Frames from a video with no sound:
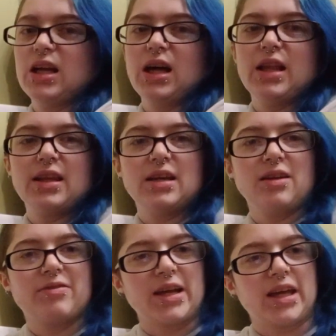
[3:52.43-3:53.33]
and then
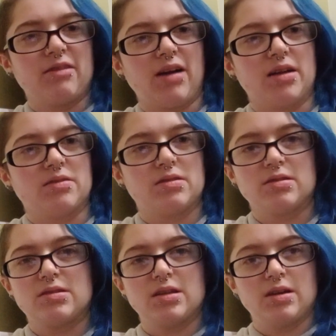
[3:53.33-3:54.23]
you flick it round
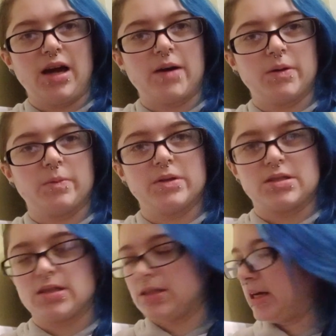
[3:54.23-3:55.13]
to how it was
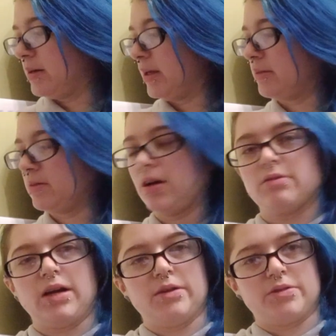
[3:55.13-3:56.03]
just now, like
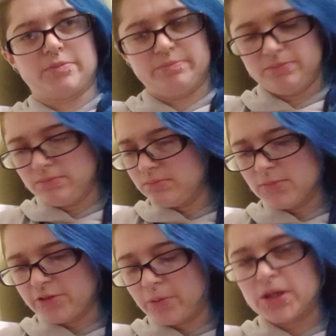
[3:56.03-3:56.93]
around
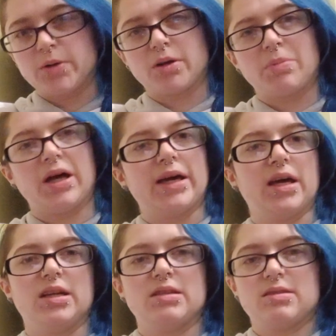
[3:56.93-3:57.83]
for when you want to apply it,
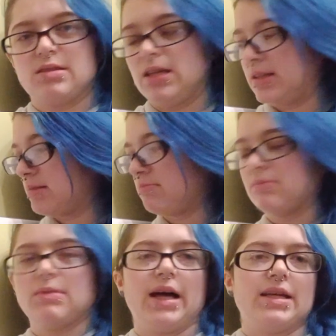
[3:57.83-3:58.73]
and it's
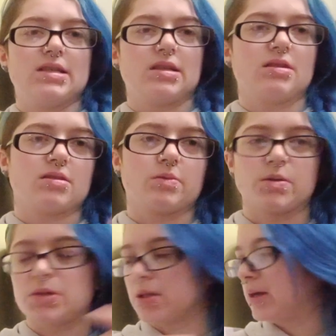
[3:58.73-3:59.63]
that easy. You just
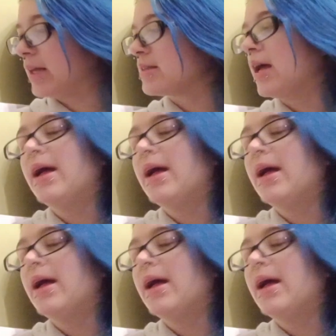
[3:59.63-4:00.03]
watch me do it.